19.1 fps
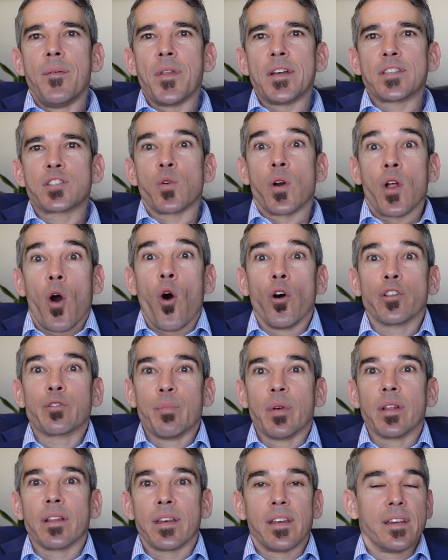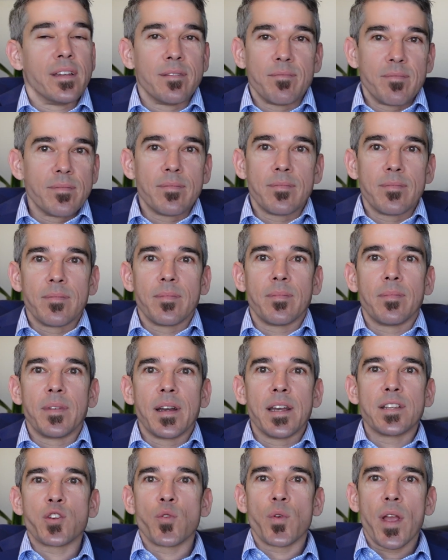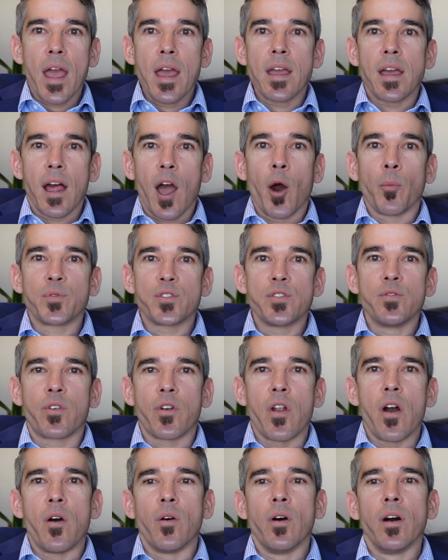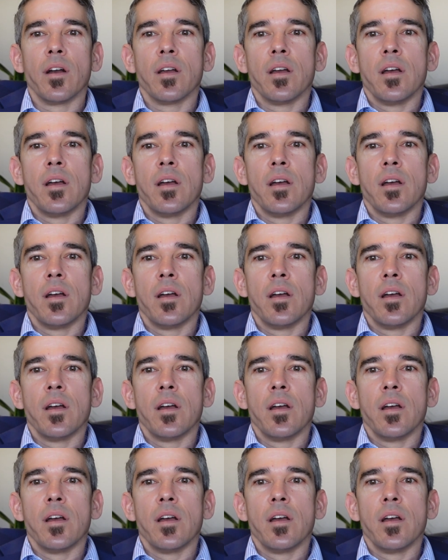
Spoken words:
And so ultimately, it's okay. It helps you grow.